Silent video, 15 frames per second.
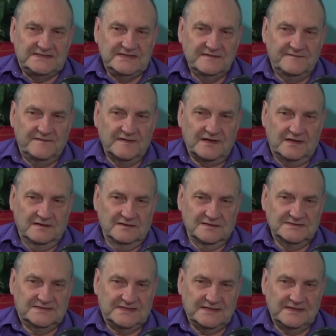
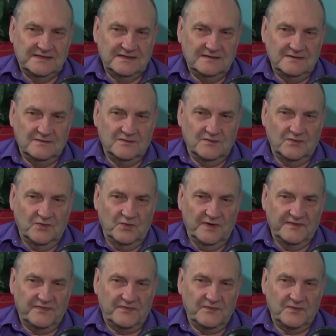difficulty
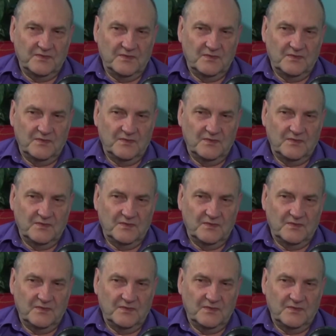with